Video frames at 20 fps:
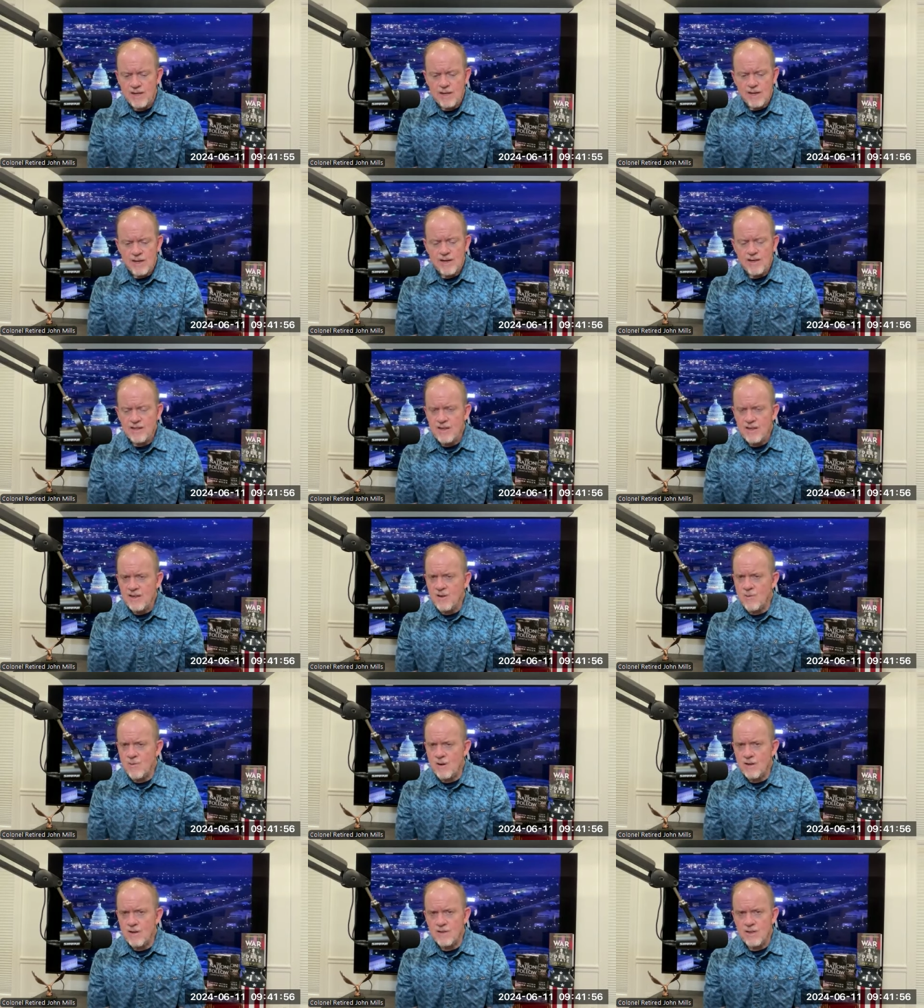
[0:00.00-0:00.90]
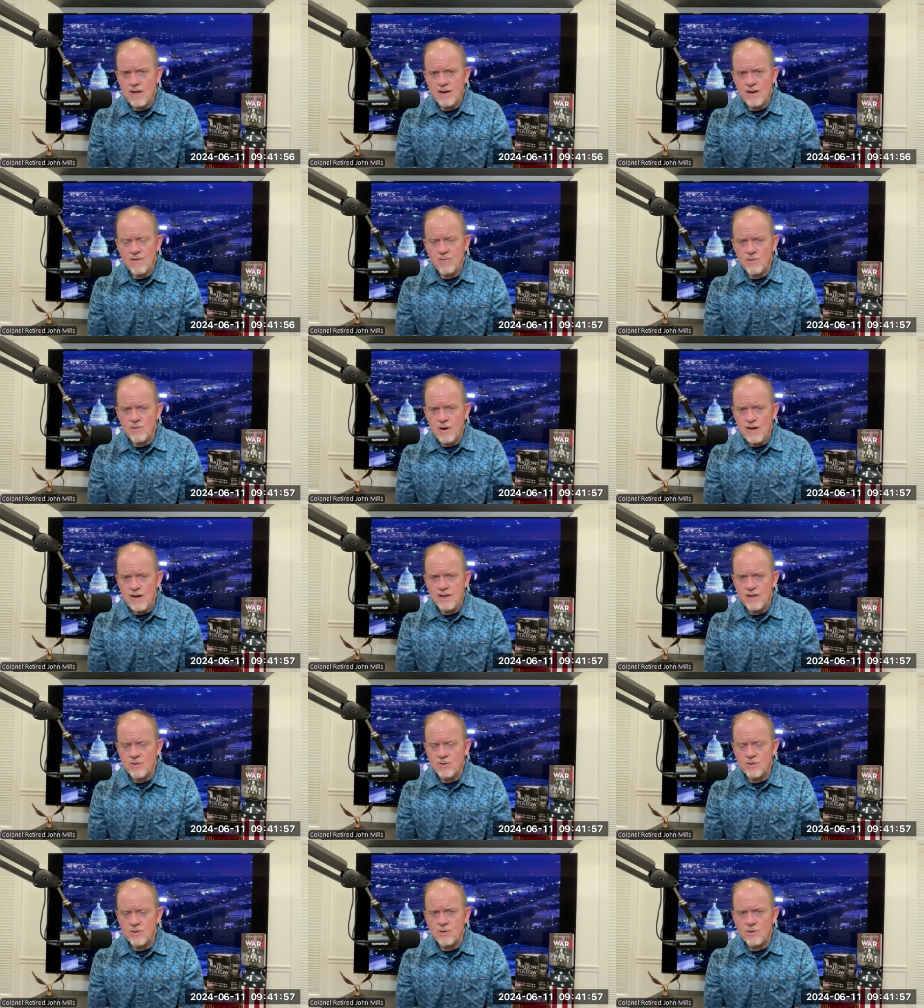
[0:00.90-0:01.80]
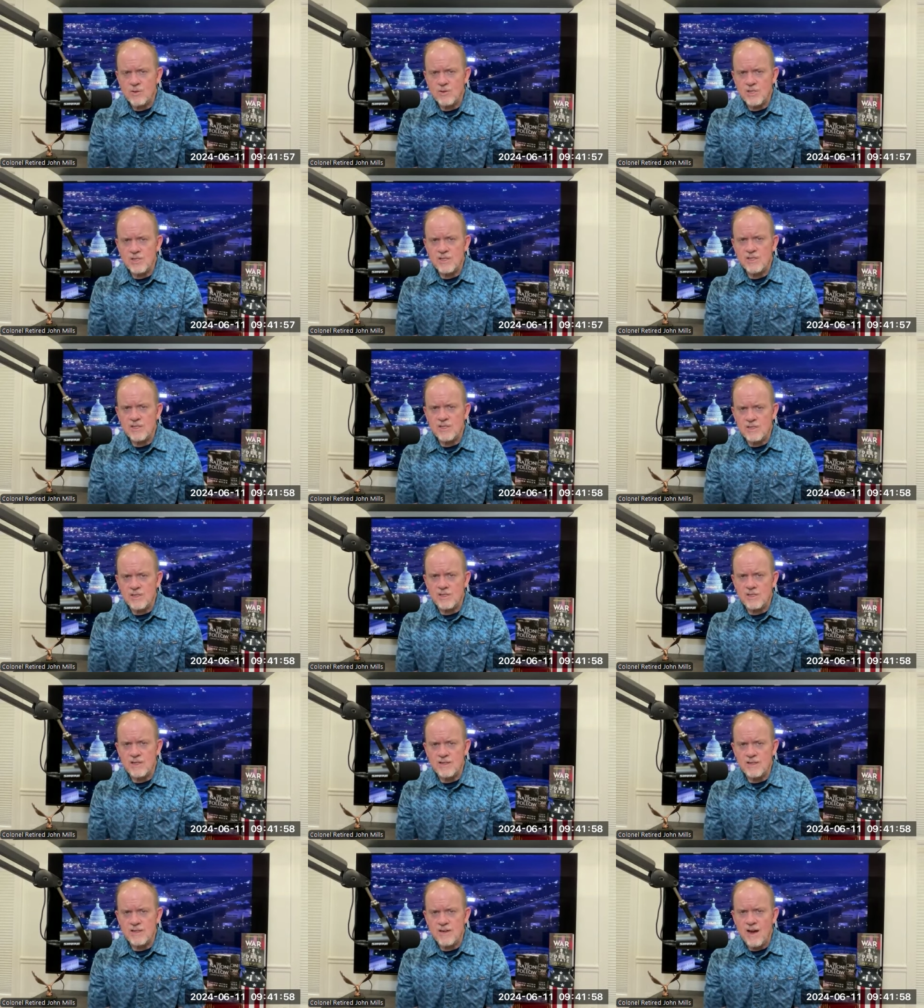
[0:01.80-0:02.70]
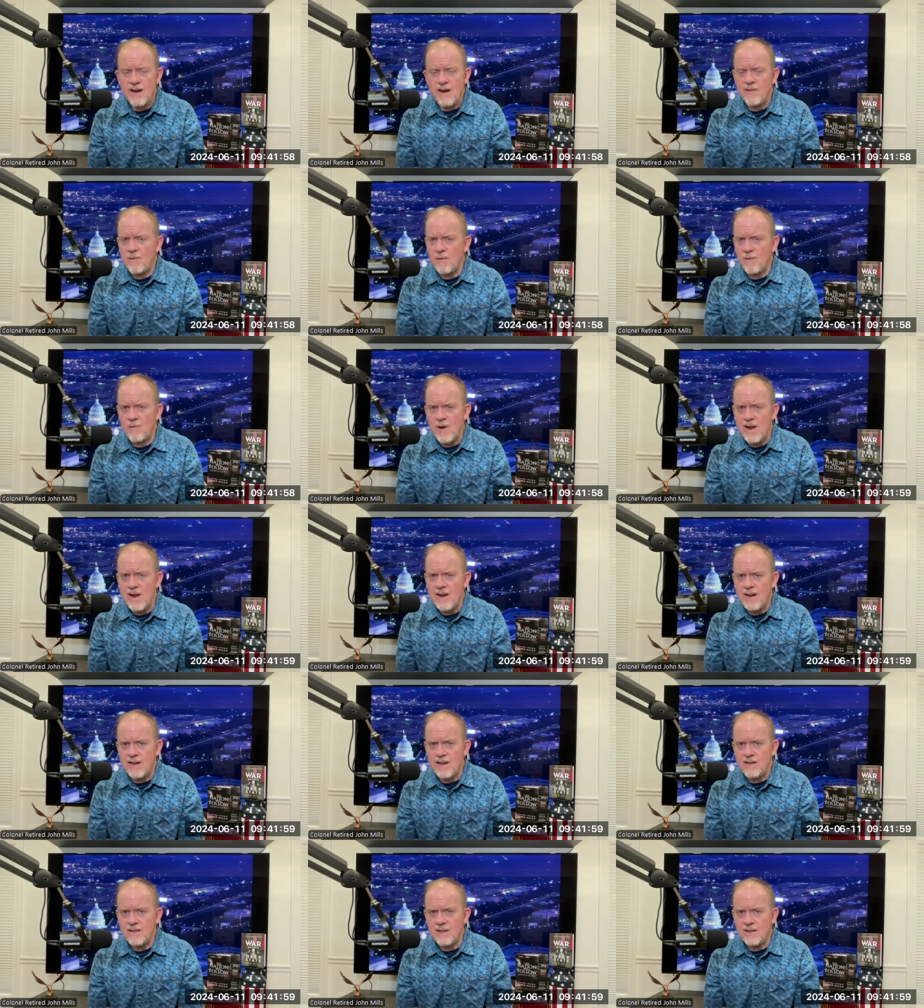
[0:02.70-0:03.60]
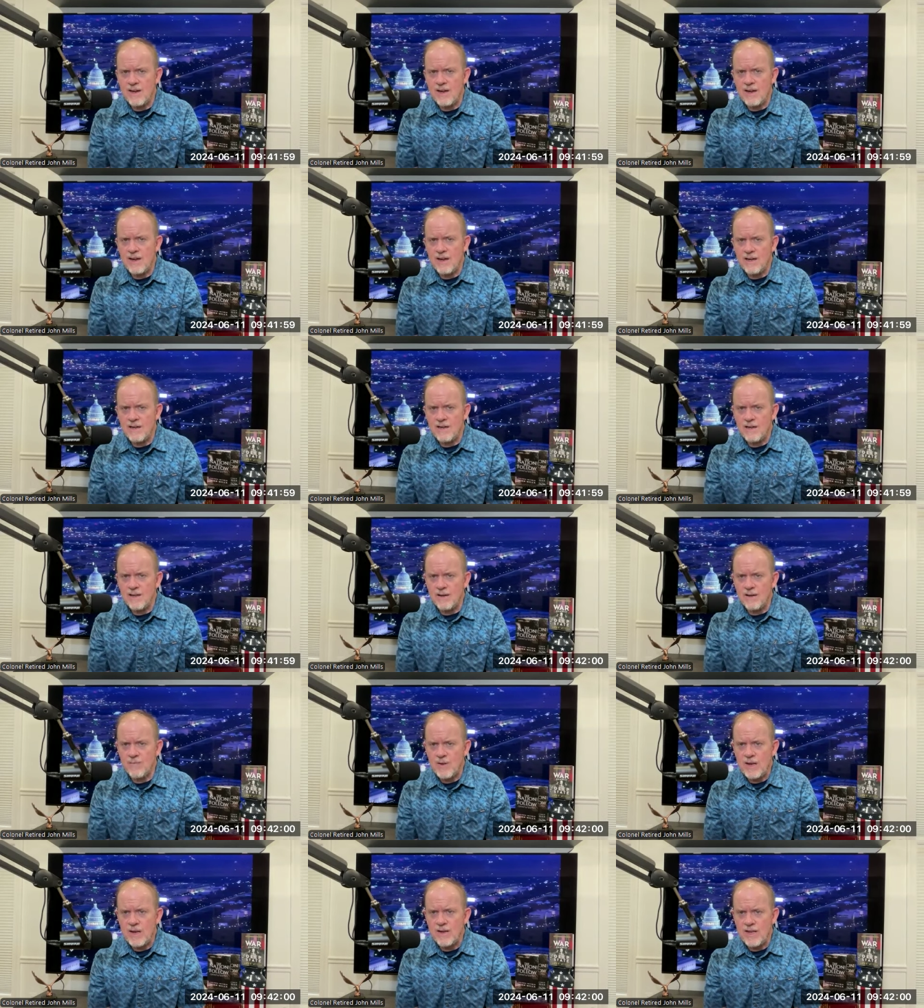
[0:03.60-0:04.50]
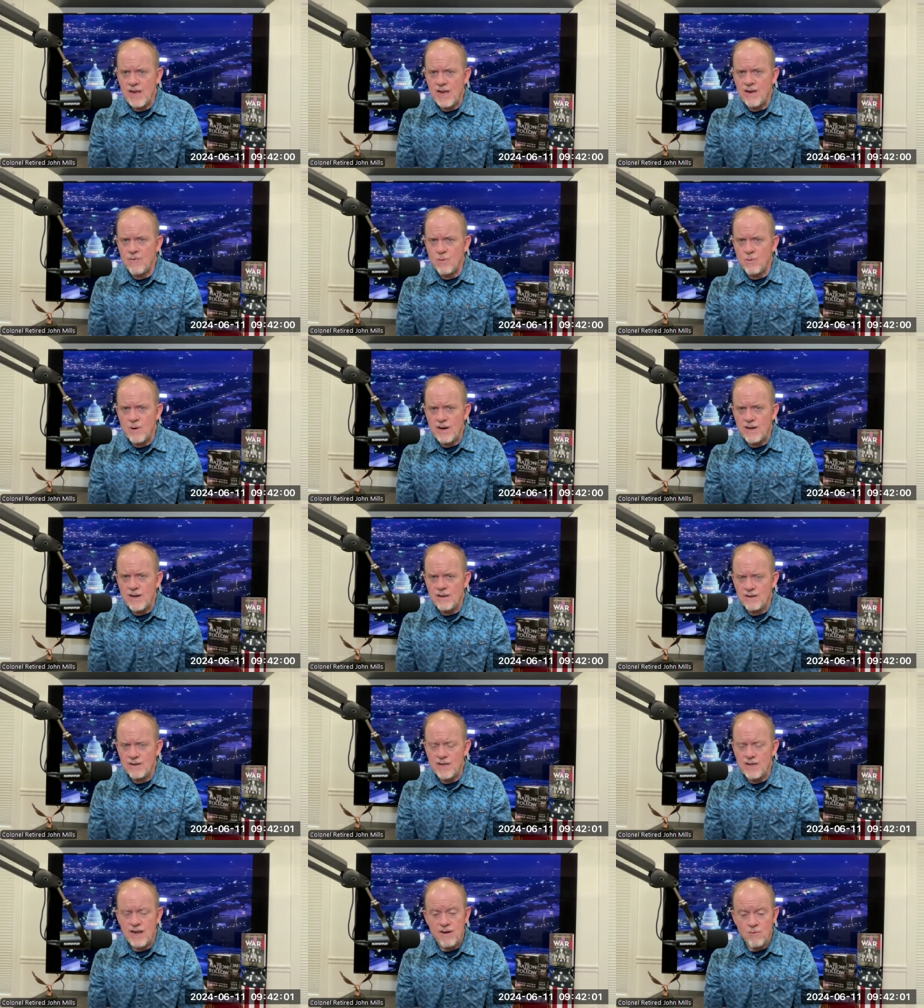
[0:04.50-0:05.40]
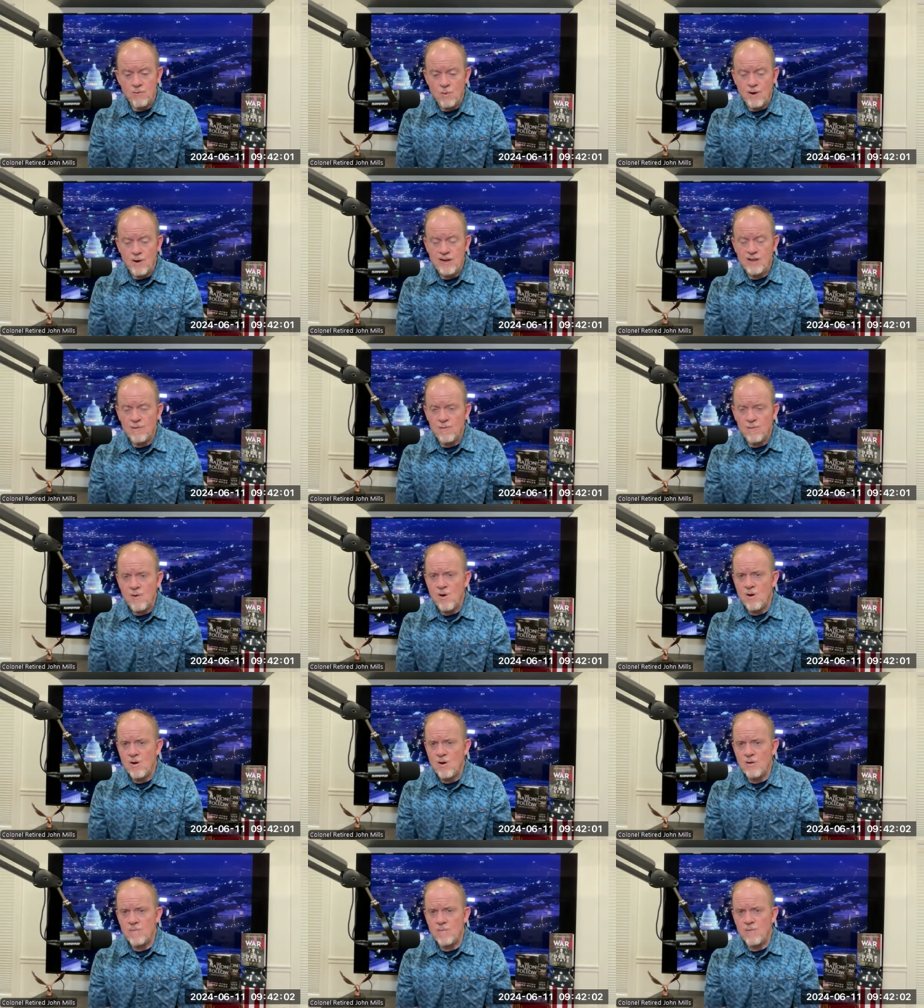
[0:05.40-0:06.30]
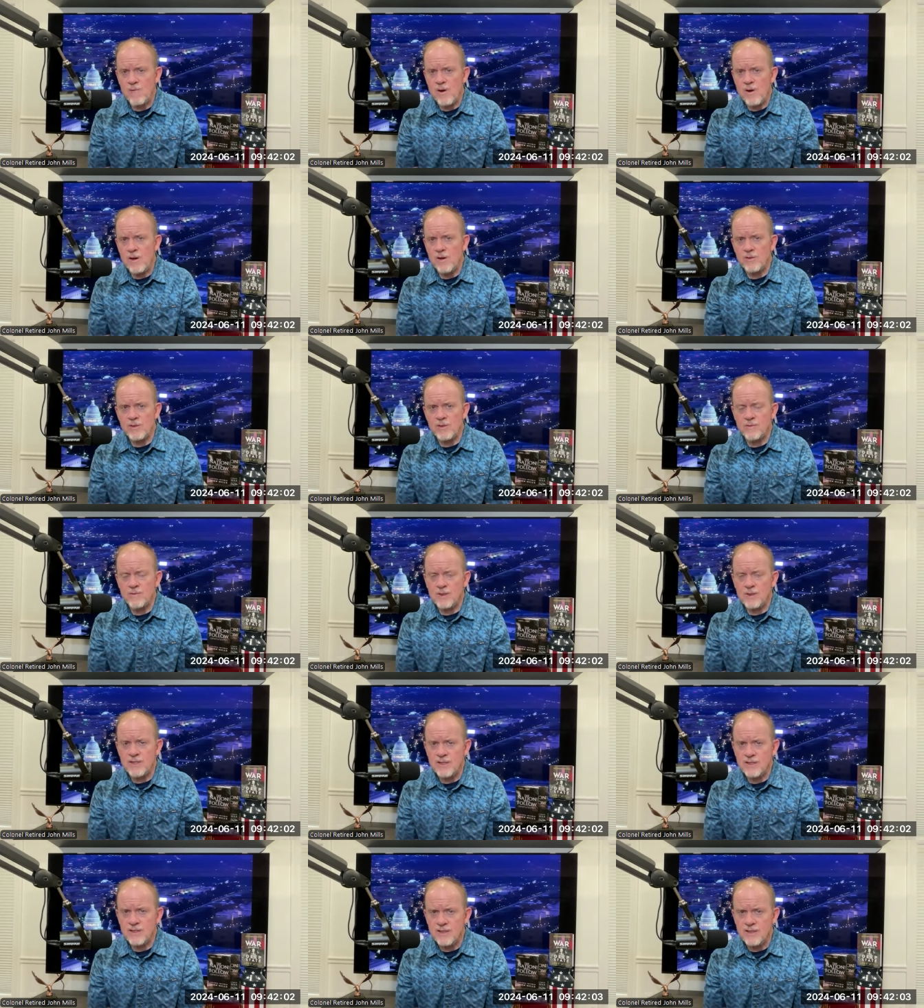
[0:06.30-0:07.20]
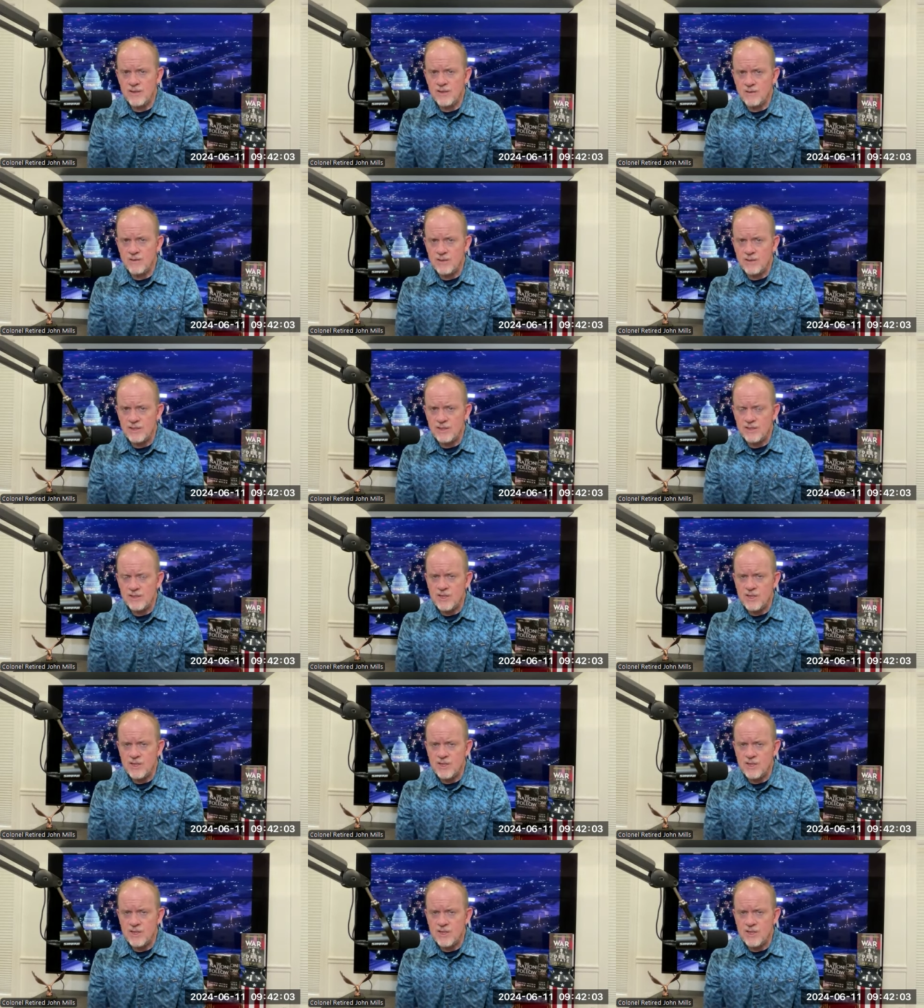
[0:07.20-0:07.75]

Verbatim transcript: I think you had a lot of rhinos who just did not fight and uh, gave away gave away the farm figuratively and literally.